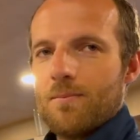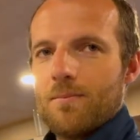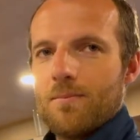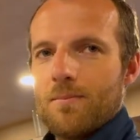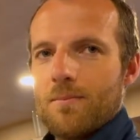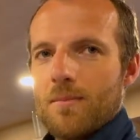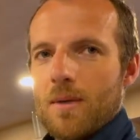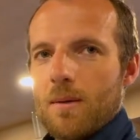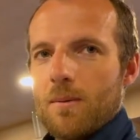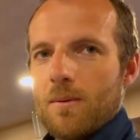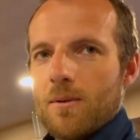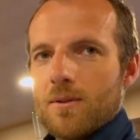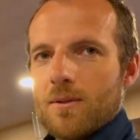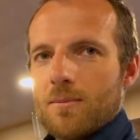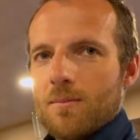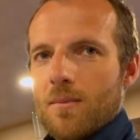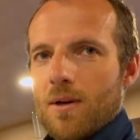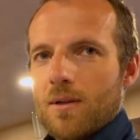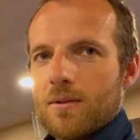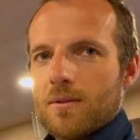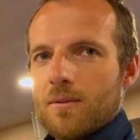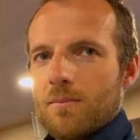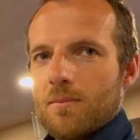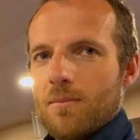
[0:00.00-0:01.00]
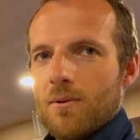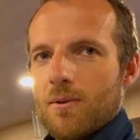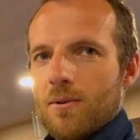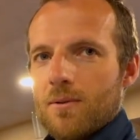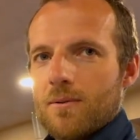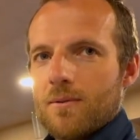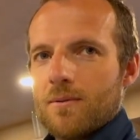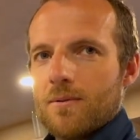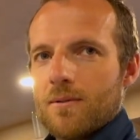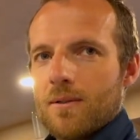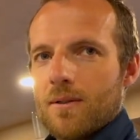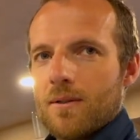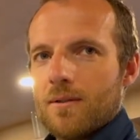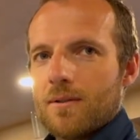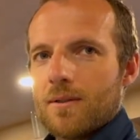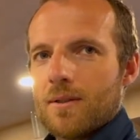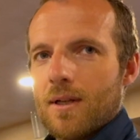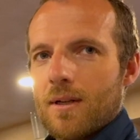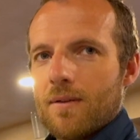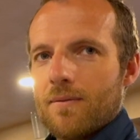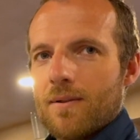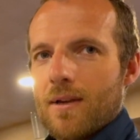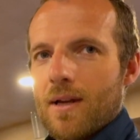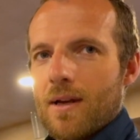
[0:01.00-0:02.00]
maybe it's a marketing ploy. It's
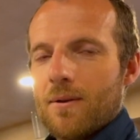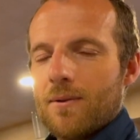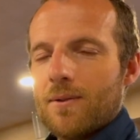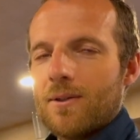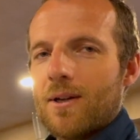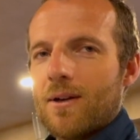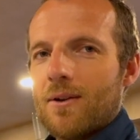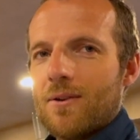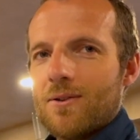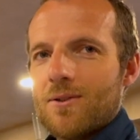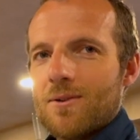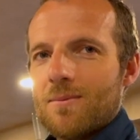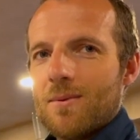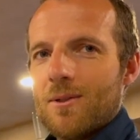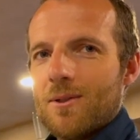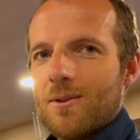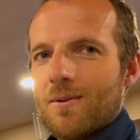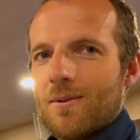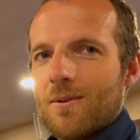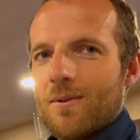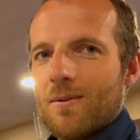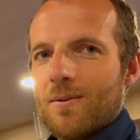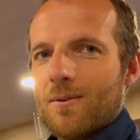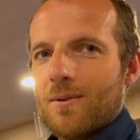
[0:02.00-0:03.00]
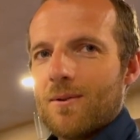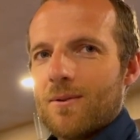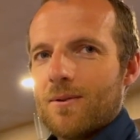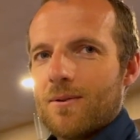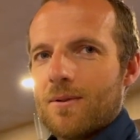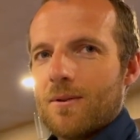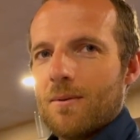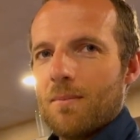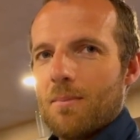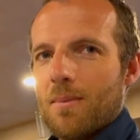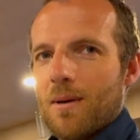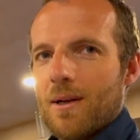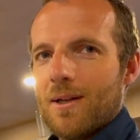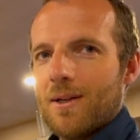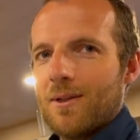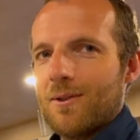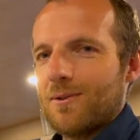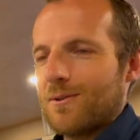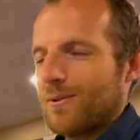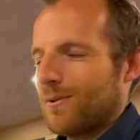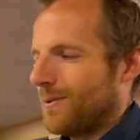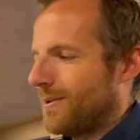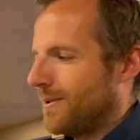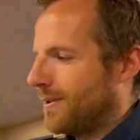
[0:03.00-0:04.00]
kind of now encouraging me to
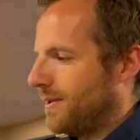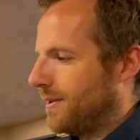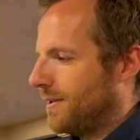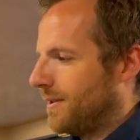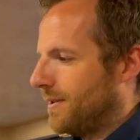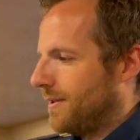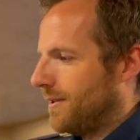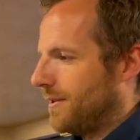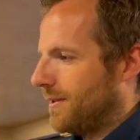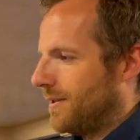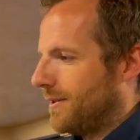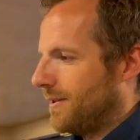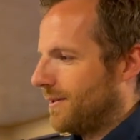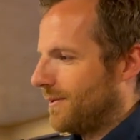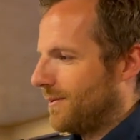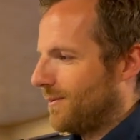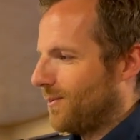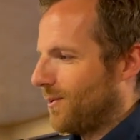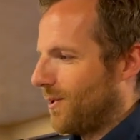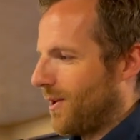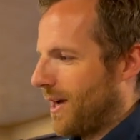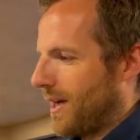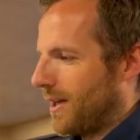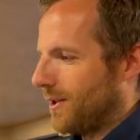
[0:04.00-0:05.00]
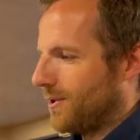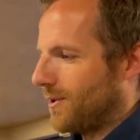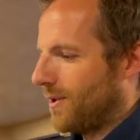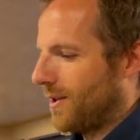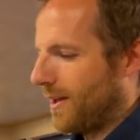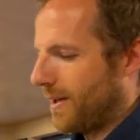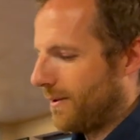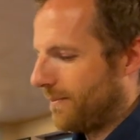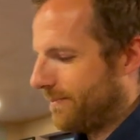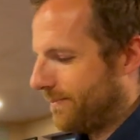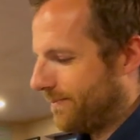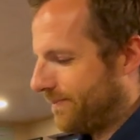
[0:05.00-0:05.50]
complete what hangs on that.